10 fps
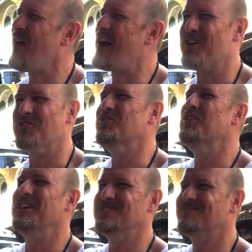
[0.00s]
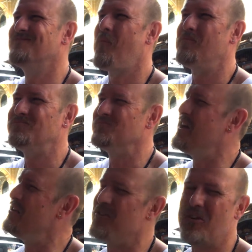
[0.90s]
Alright,
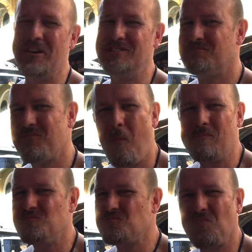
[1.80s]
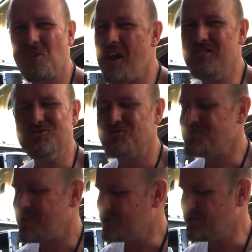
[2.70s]
alright. That is
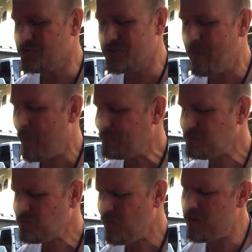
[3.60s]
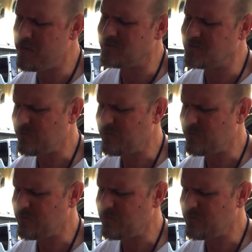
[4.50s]
so good. Oh.